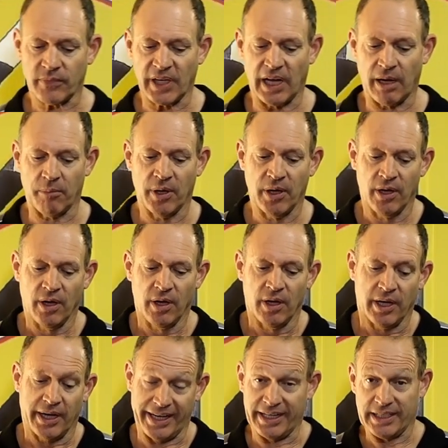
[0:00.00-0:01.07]
Um,
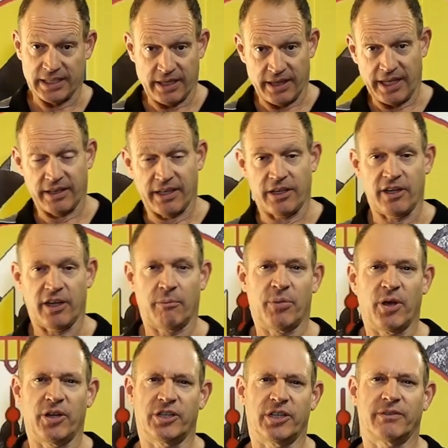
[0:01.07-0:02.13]
it is a thing that you can
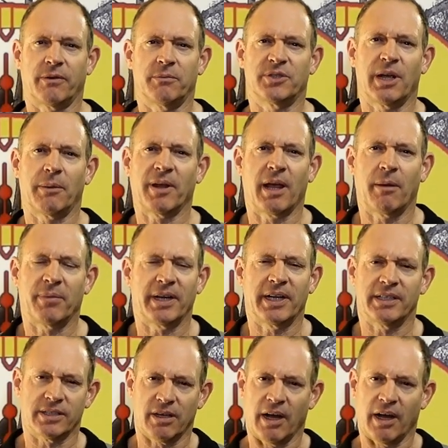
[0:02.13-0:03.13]
purchase from some companies.